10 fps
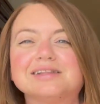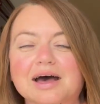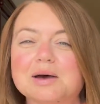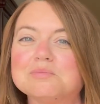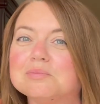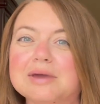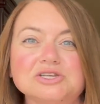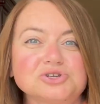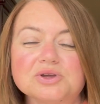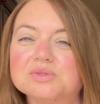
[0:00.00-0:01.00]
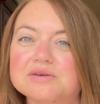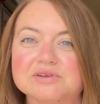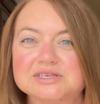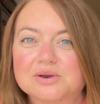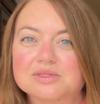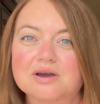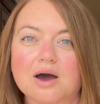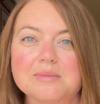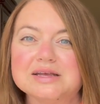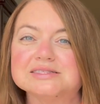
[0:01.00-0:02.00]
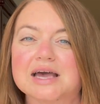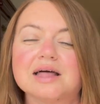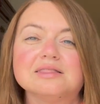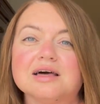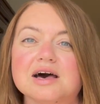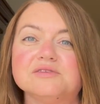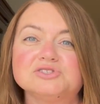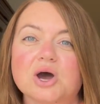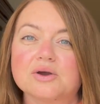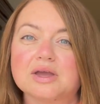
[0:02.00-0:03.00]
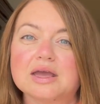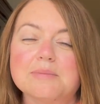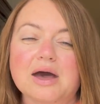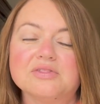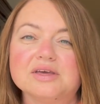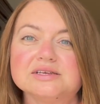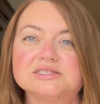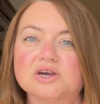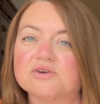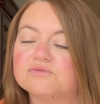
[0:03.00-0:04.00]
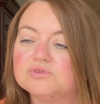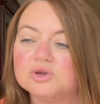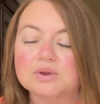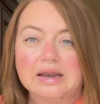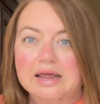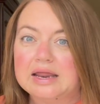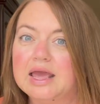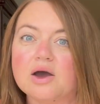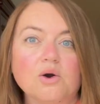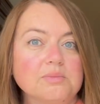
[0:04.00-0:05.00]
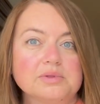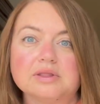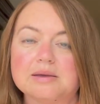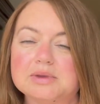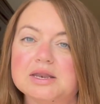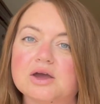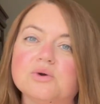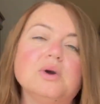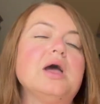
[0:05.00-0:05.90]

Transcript: um, make sure you leave it down in the comments. I love talking about this, so if you need any help, let me know.